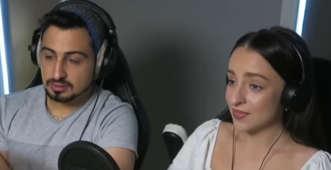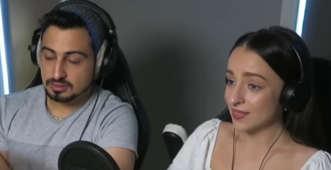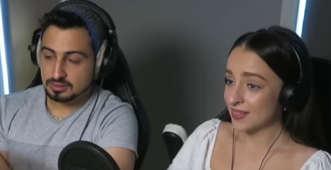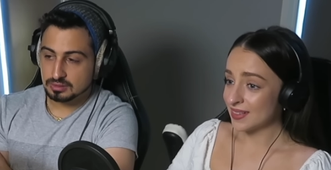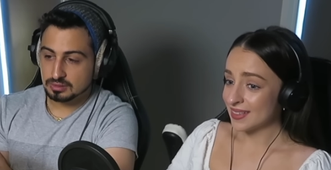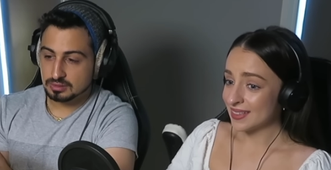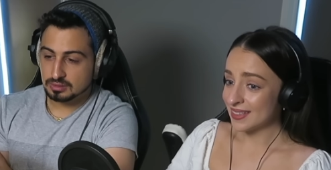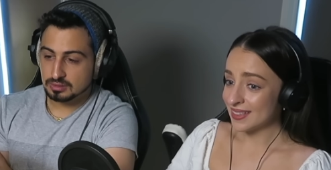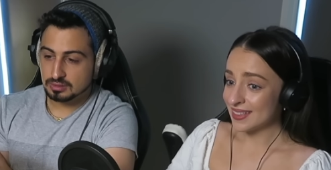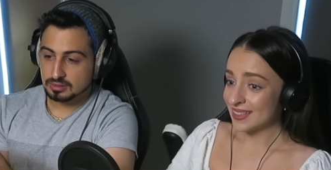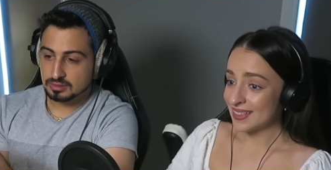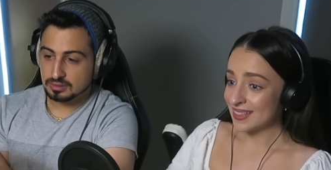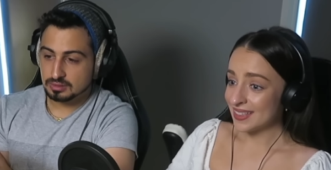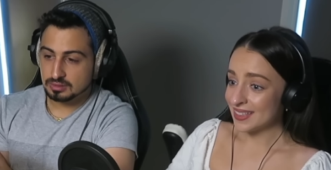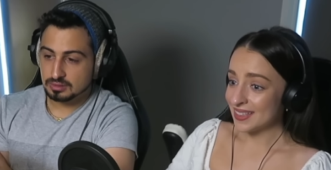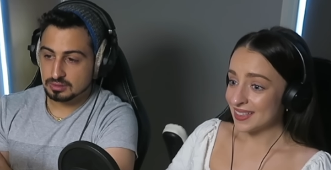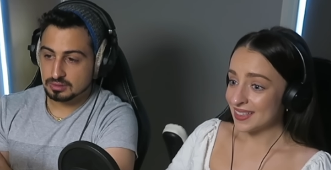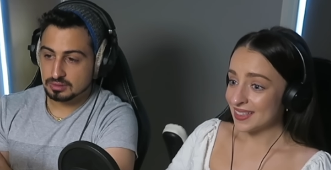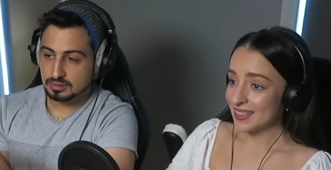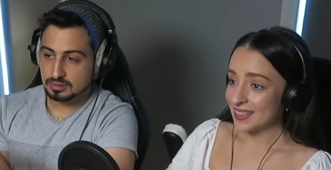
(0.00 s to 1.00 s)

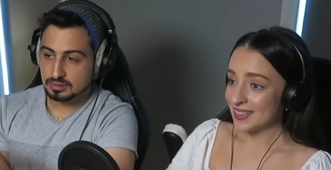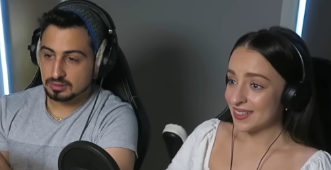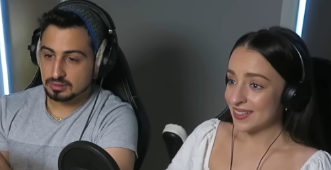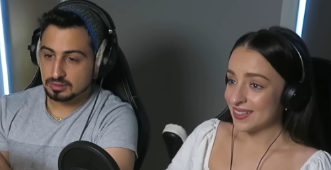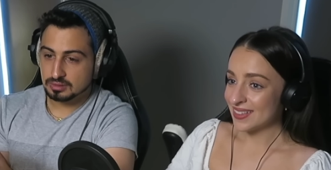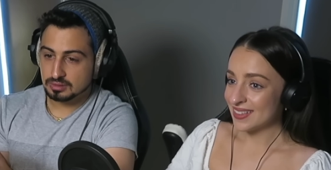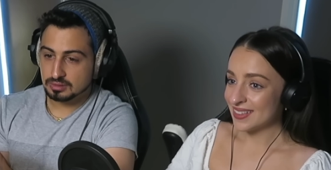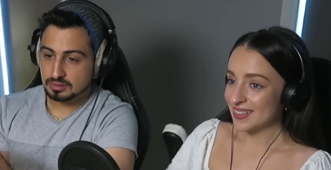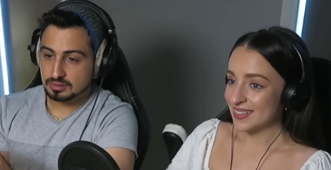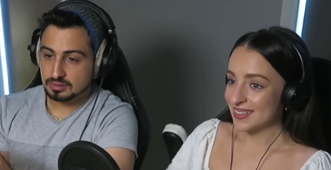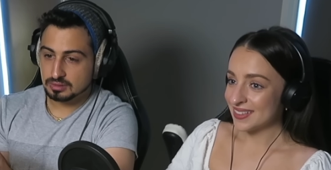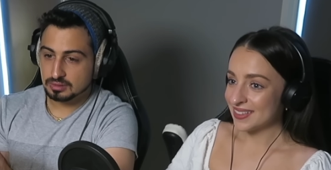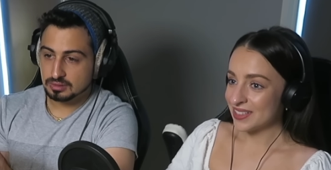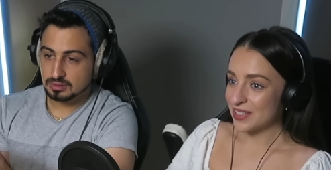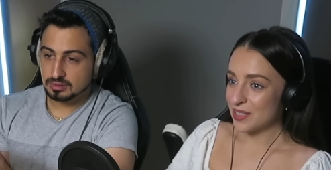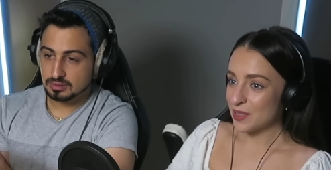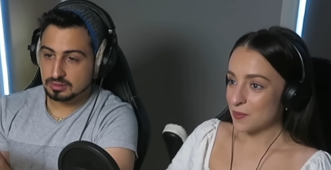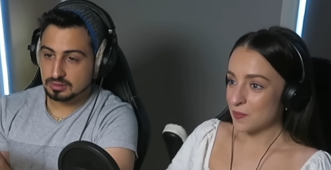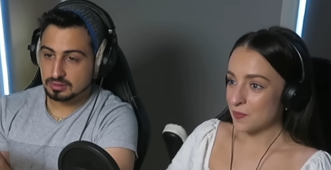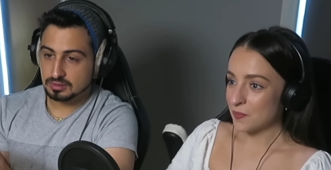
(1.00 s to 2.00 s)

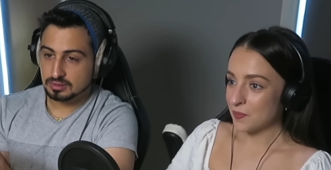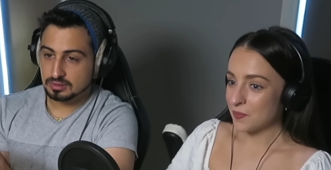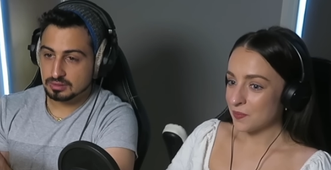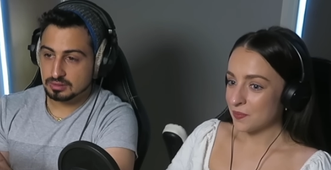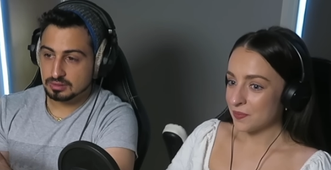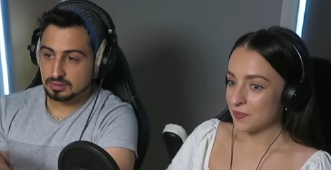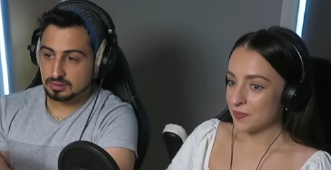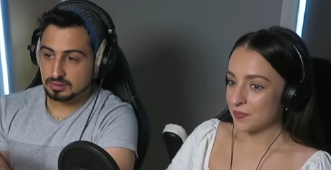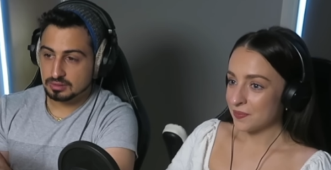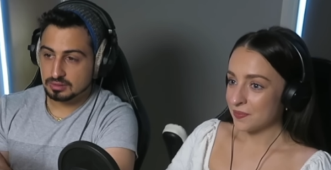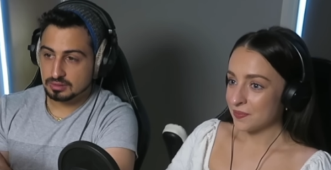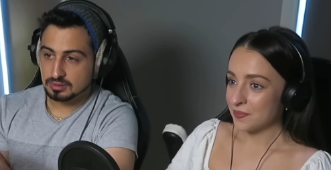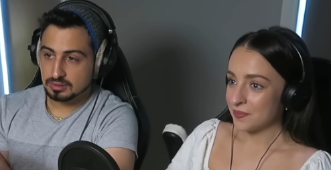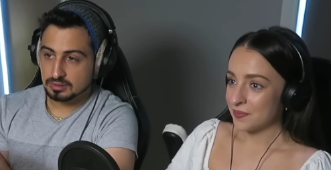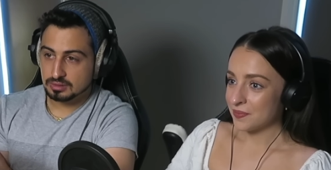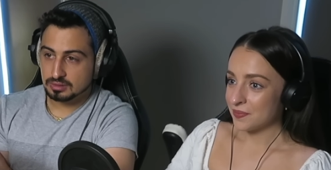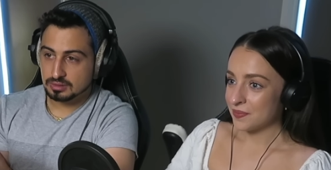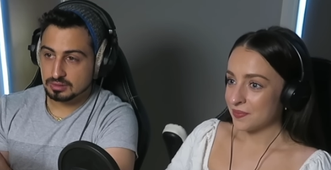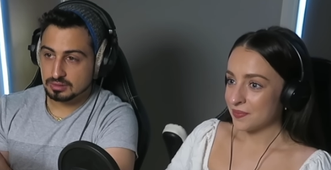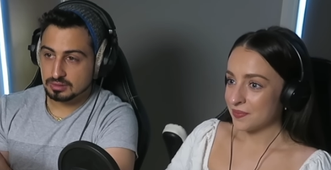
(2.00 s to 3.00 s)

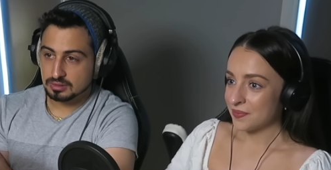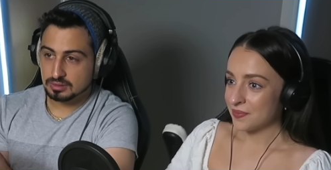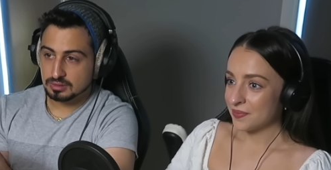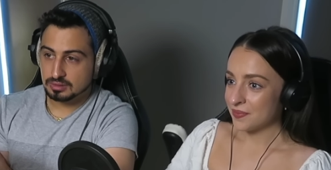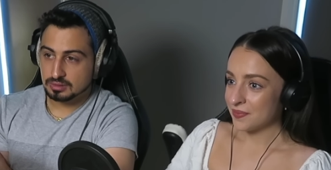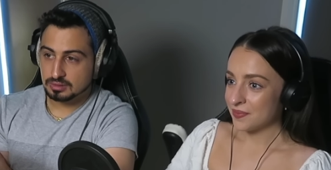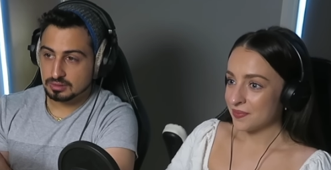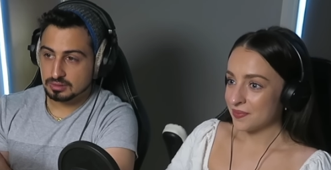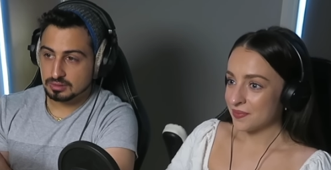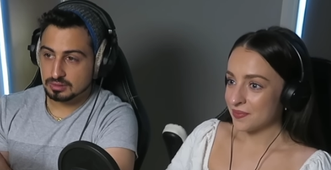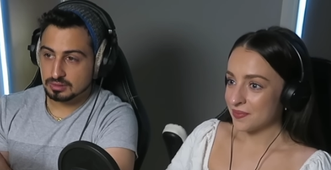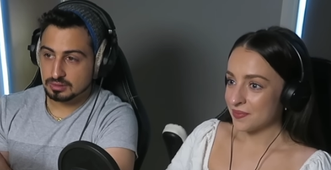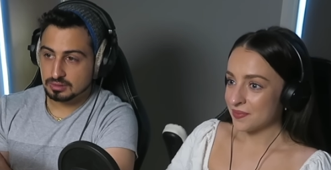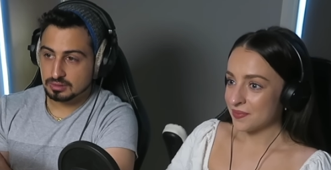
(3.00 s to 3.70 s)
[no speech]